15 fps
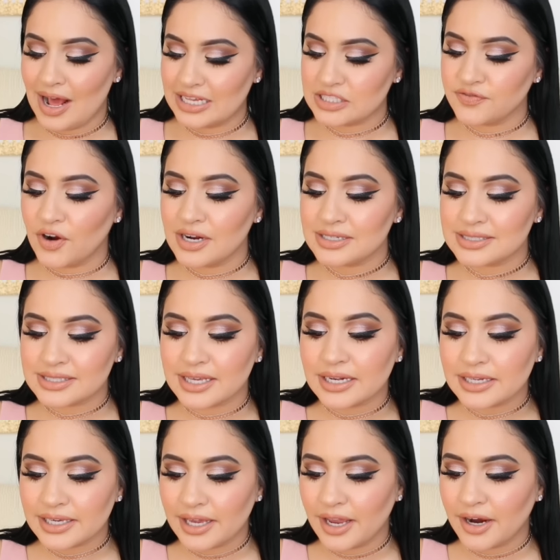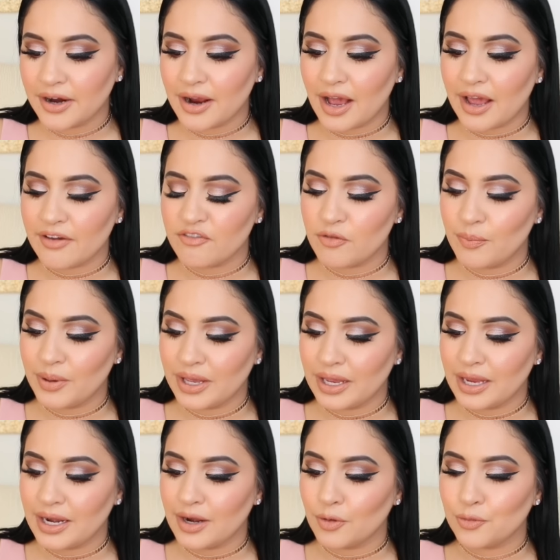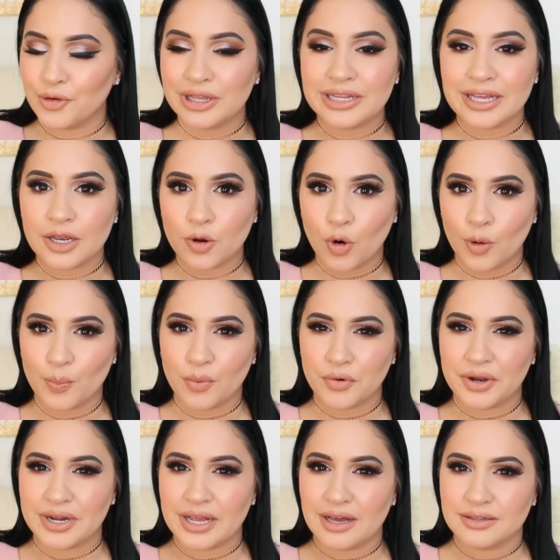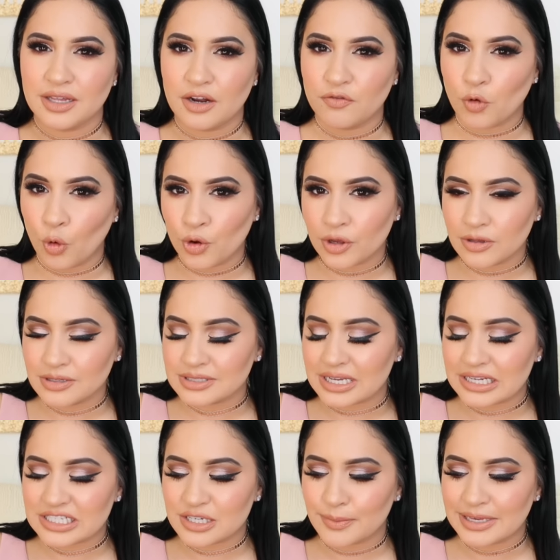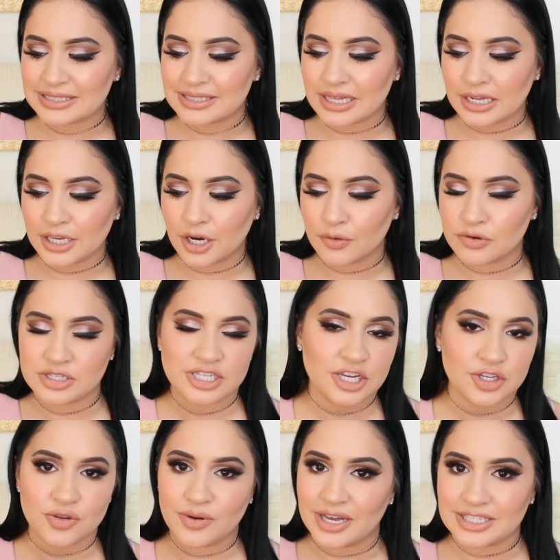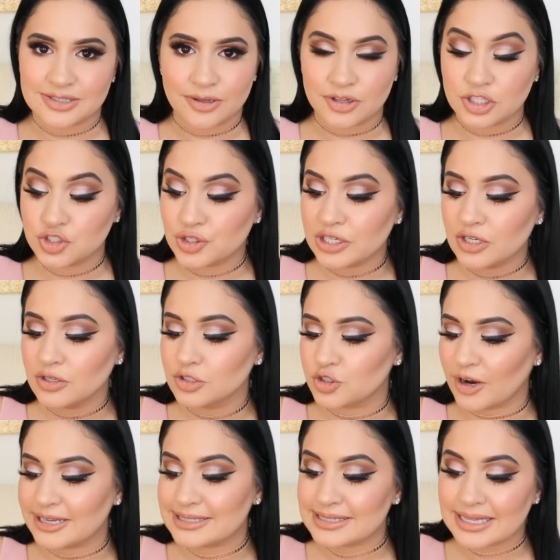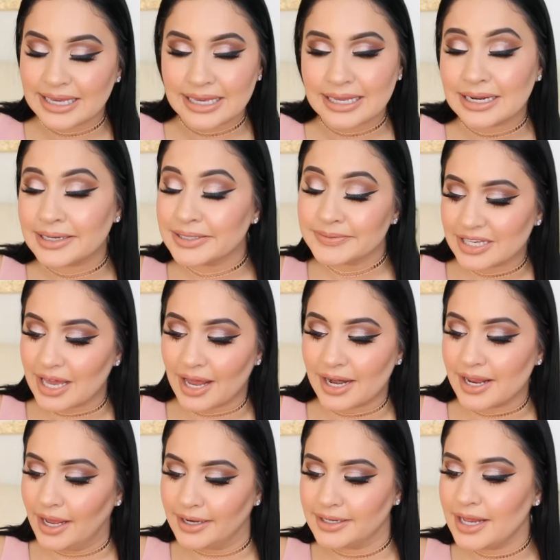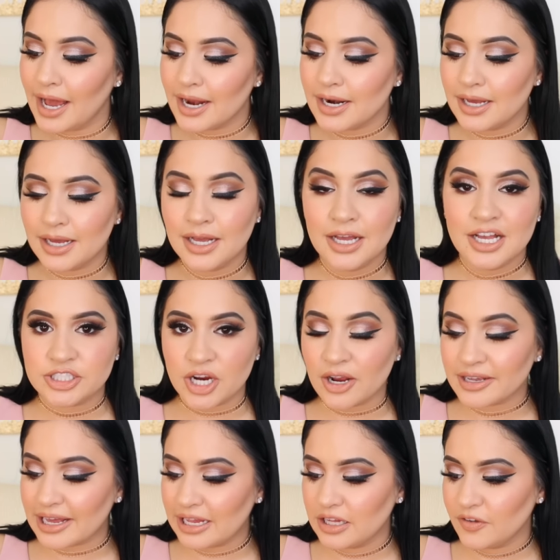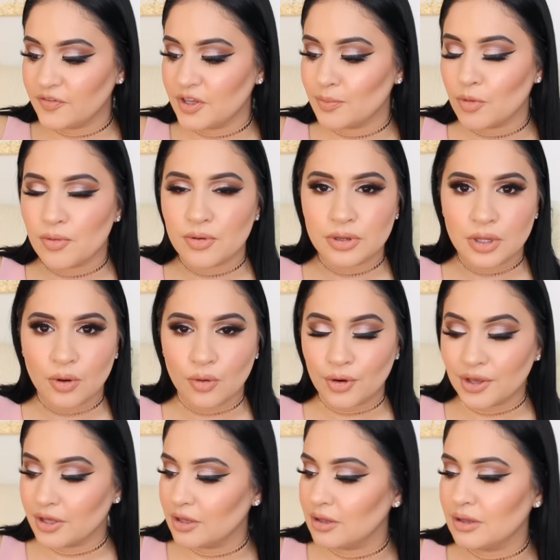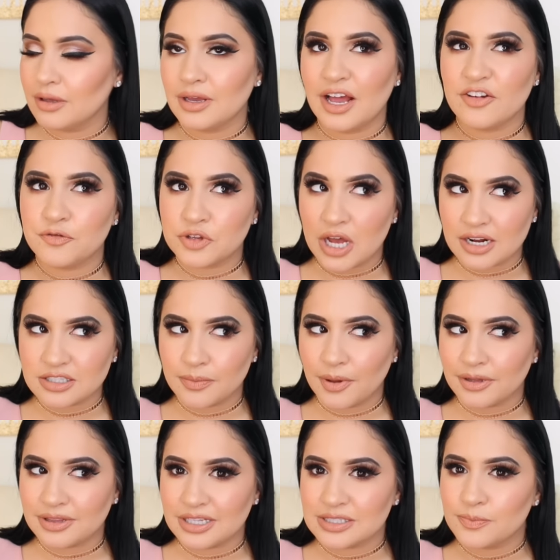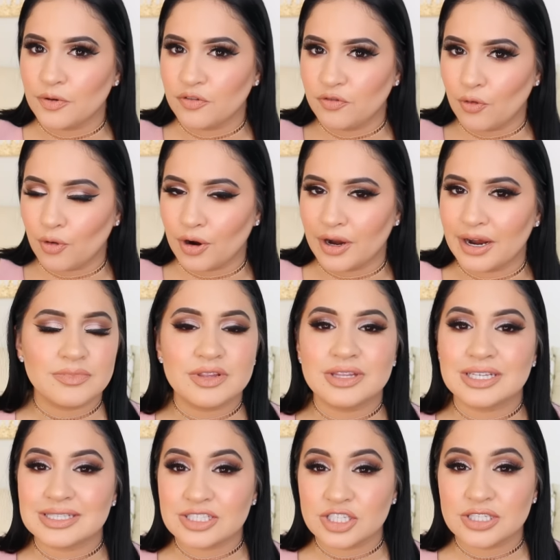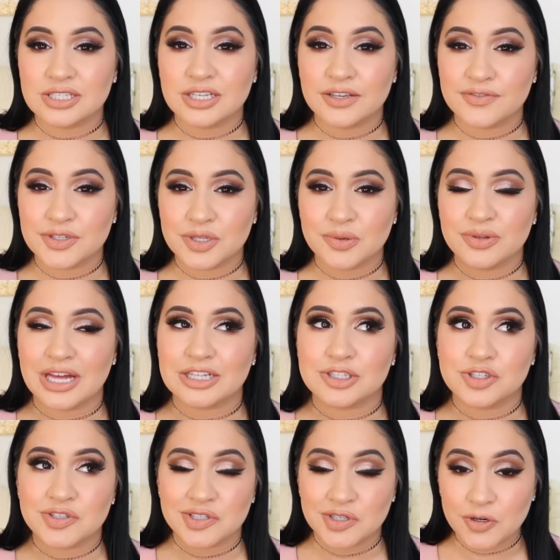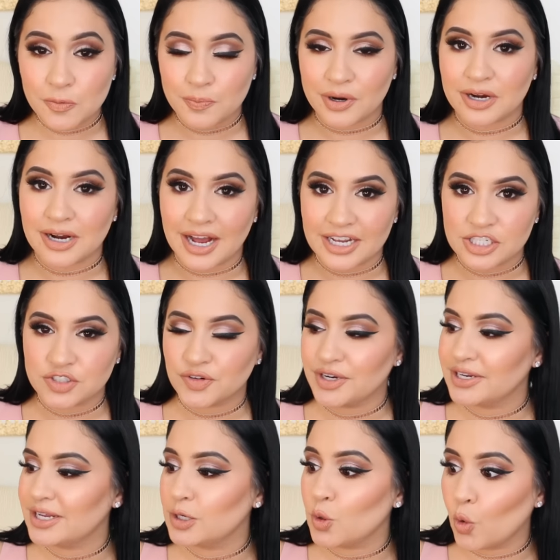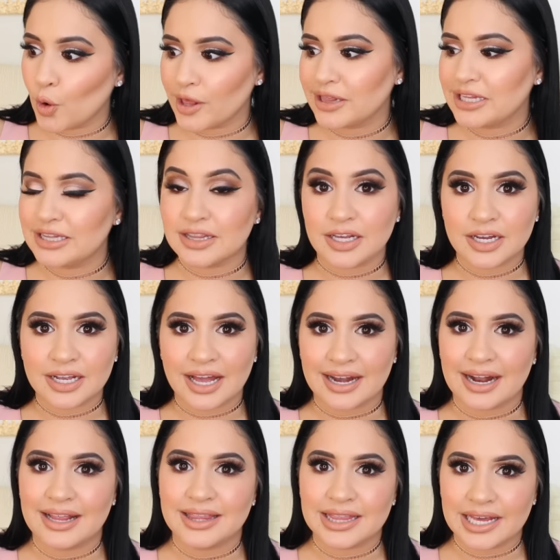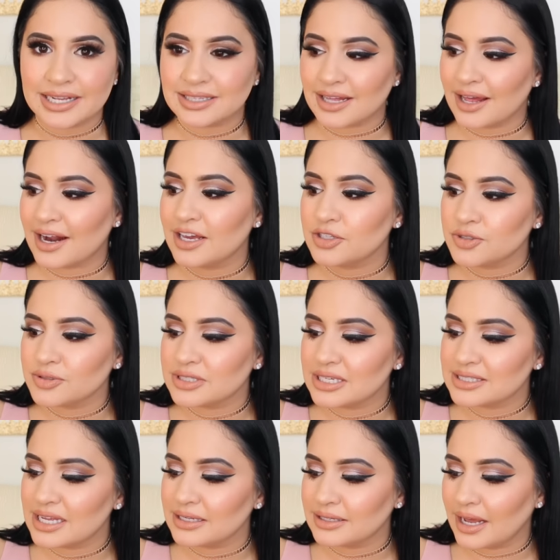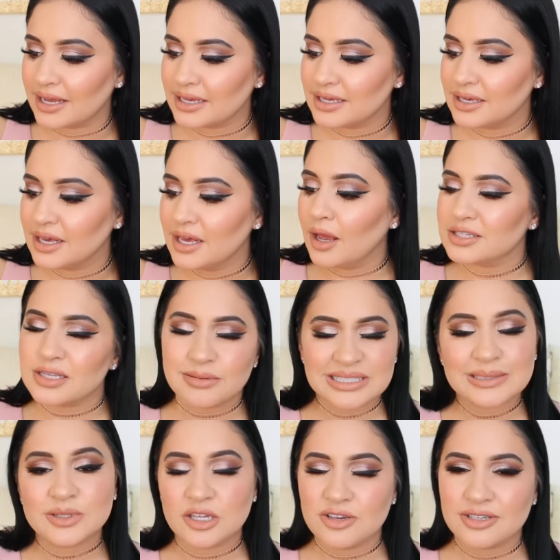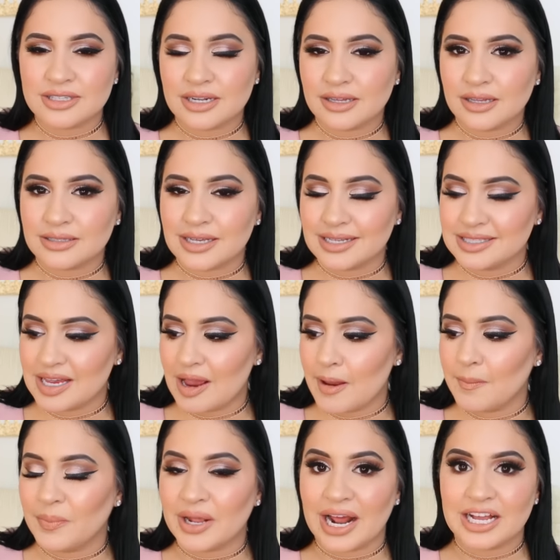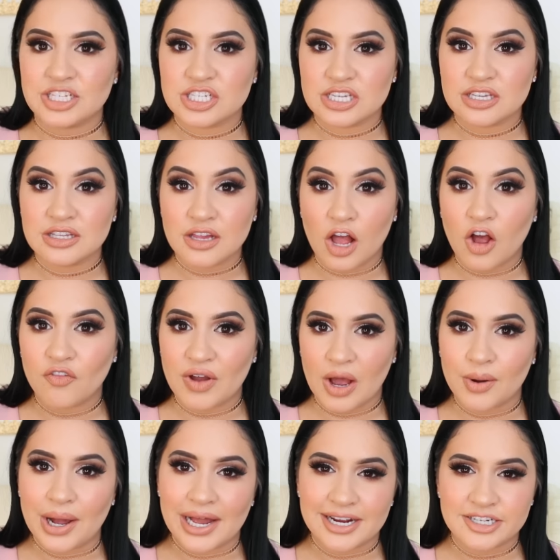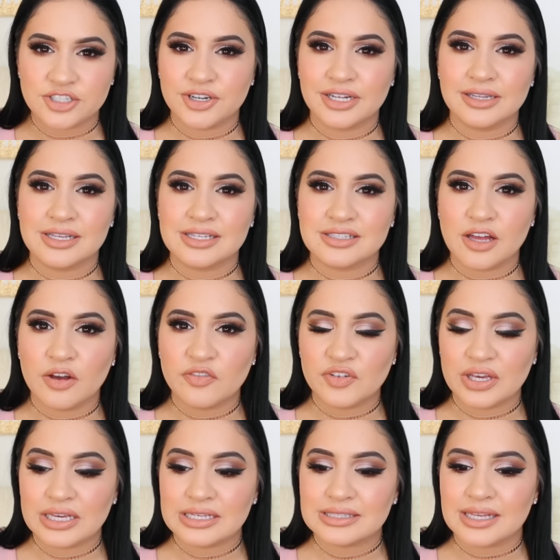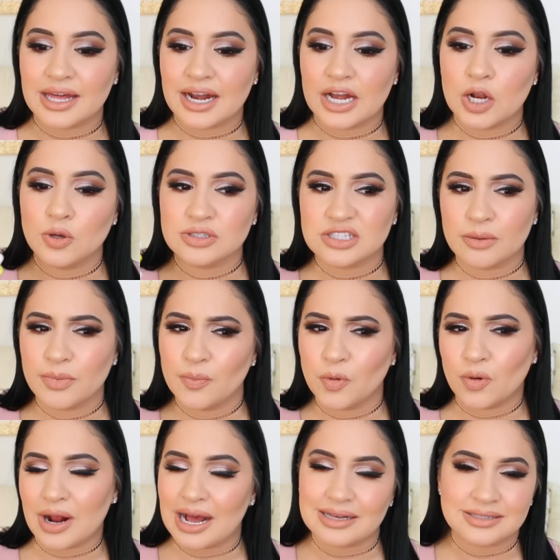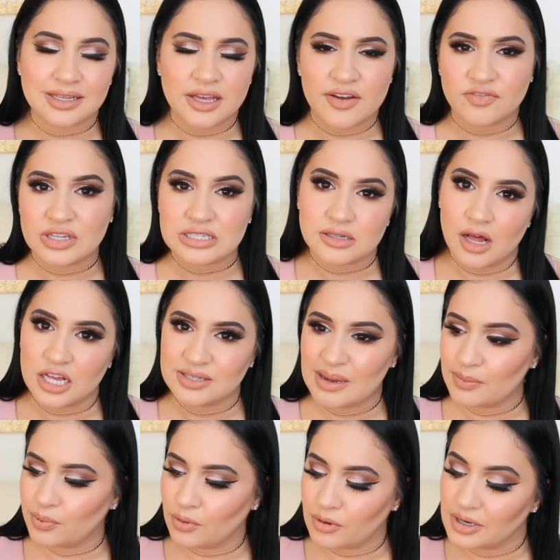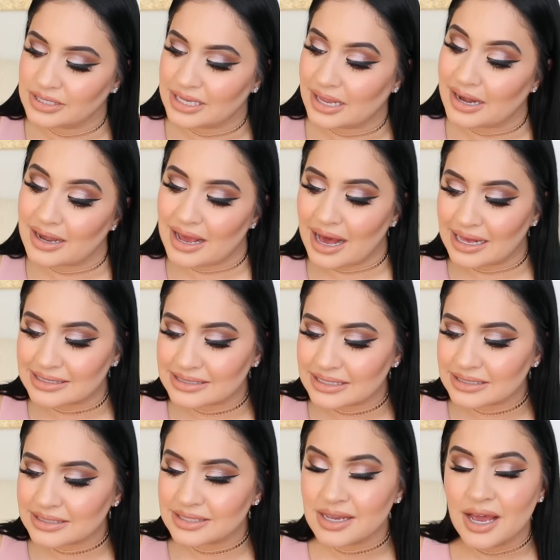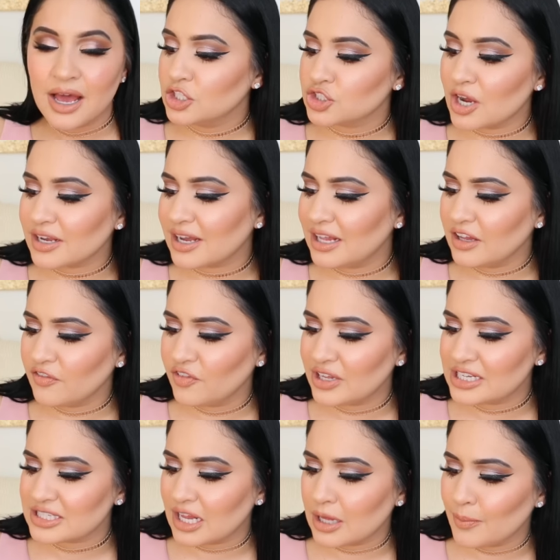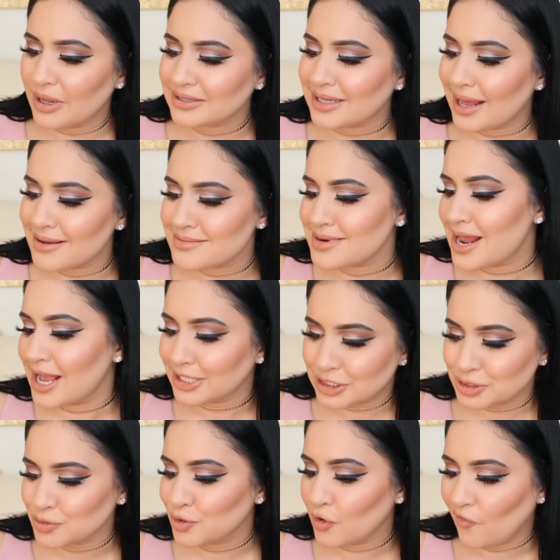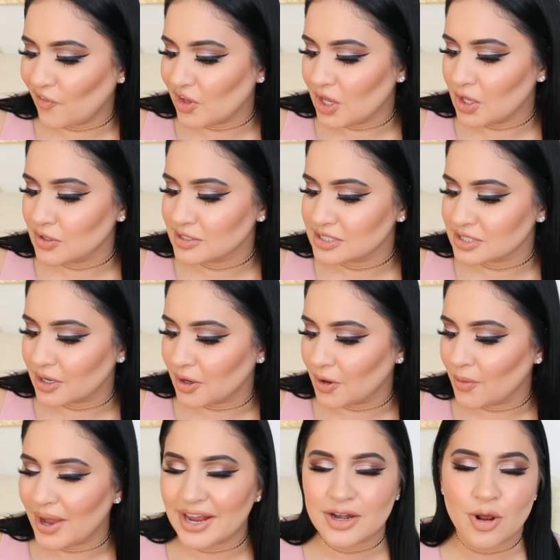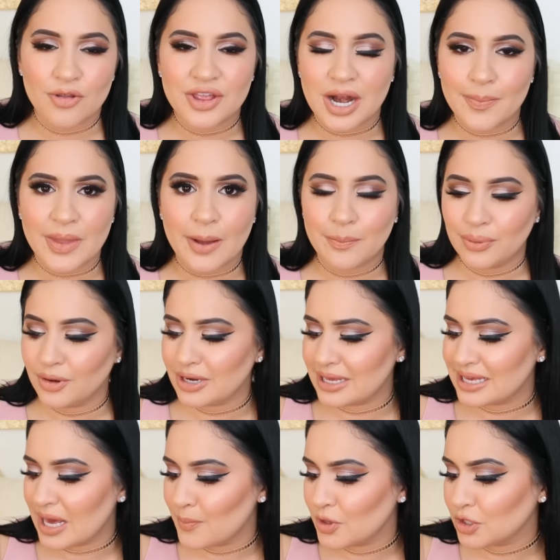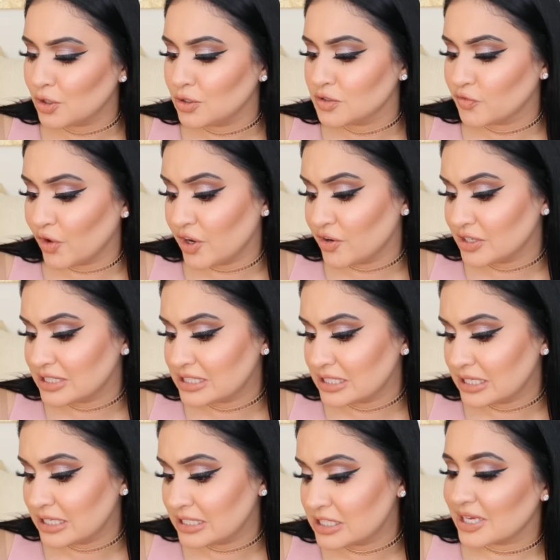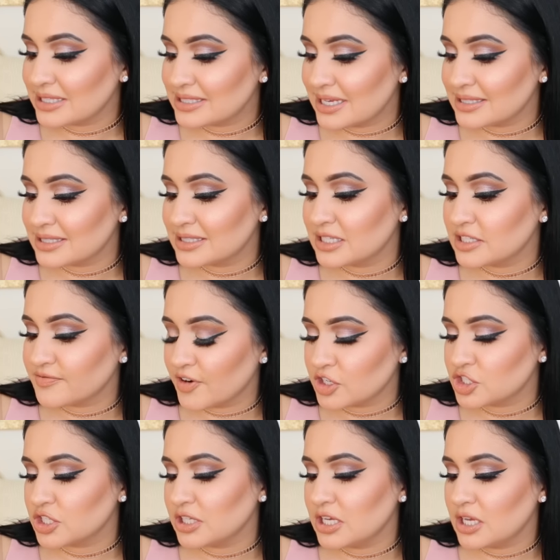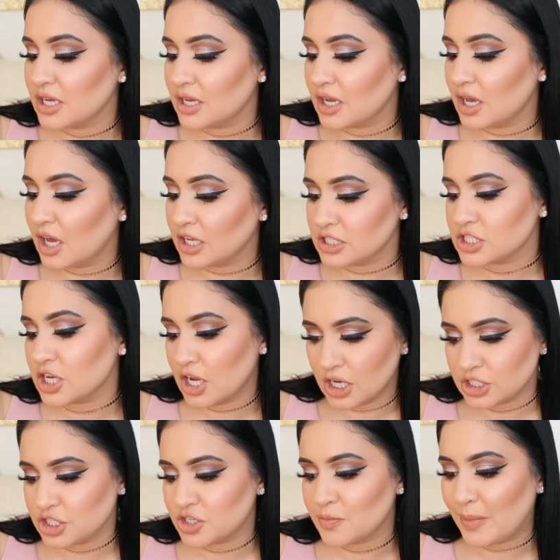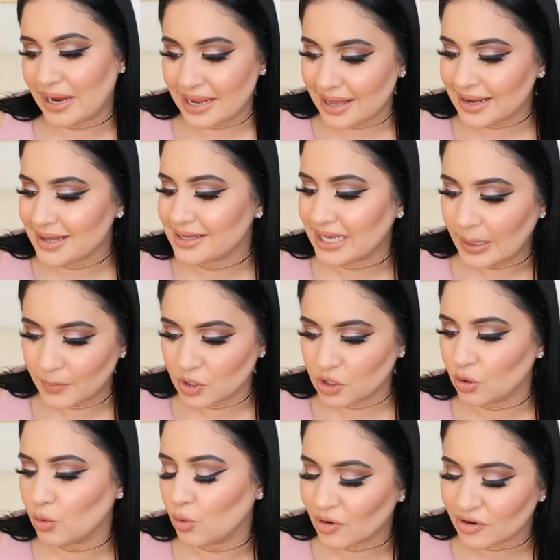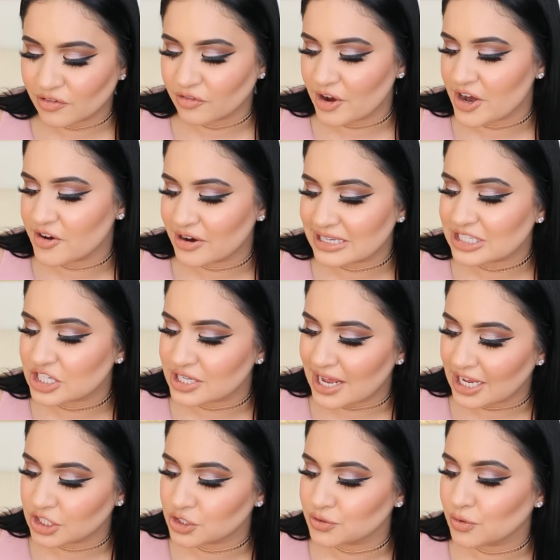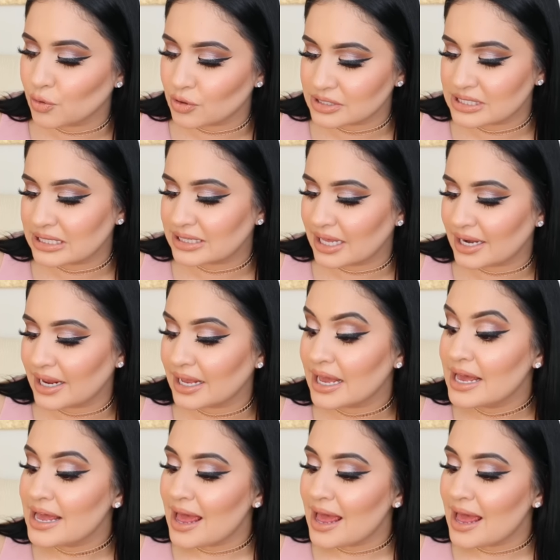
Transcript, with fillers: As far as skincare, I've been really incorporating a lot of oils into my skincare routine. You guys know the drill, dry skin, yada yada yada. Drunk Elephant Marula Oil. I've talked about this before. This just gives you that super hydrated, oily look and I like that. I use this at night. Sometimes I use it in the daytime, but I just love how hydrating this stuff is. And I know some people were asking if this clogs my pores and it hasn't. Drunk Elephant is all about that natural flow. So I know that I'm not putting chemicals, fragrances. It says this is virtually untouched by any chemical or fragrance, natural or synthetic,